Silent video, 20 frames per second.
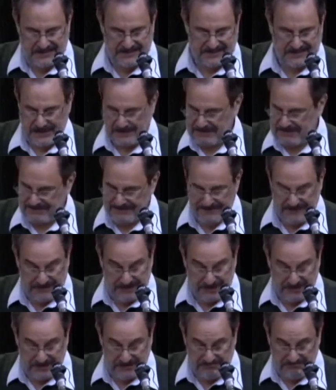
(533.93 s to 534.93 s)
Stepin
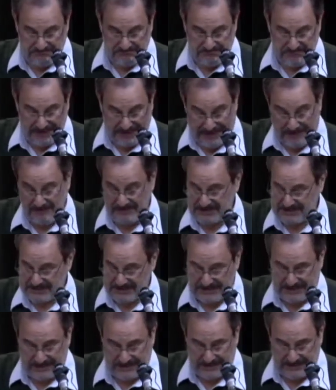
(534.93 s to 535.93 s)
Fetchit,
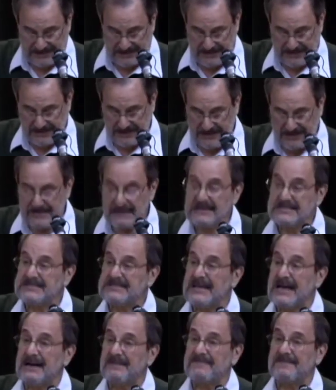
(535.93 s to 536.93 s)
Amos and Andy,
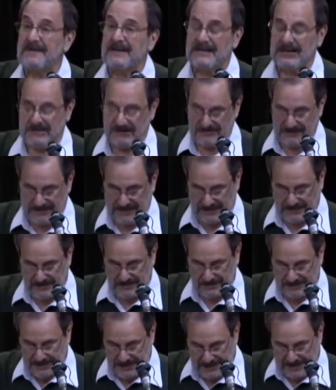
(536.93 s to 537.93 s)
Sapphire and
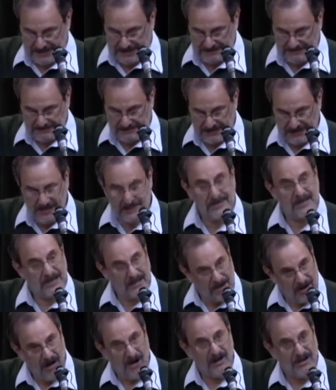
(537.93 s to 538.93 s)
Uncle Tom,
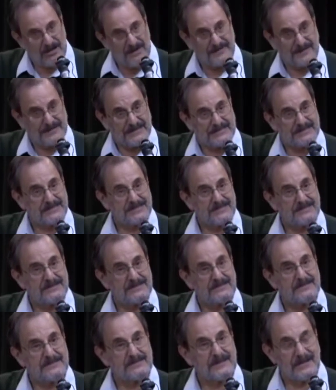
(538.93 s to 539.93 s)
all of us
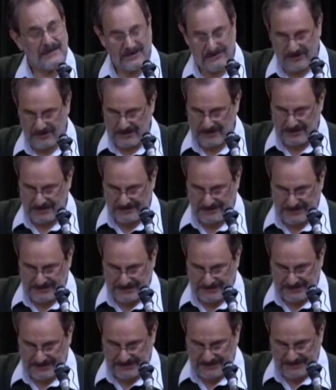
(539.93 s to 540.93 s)
are all of
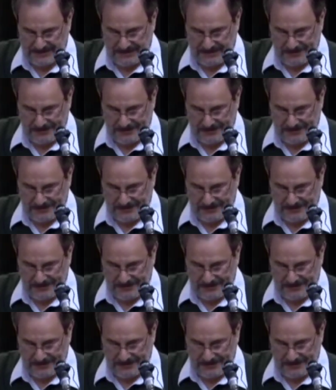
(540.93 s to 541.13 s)
us.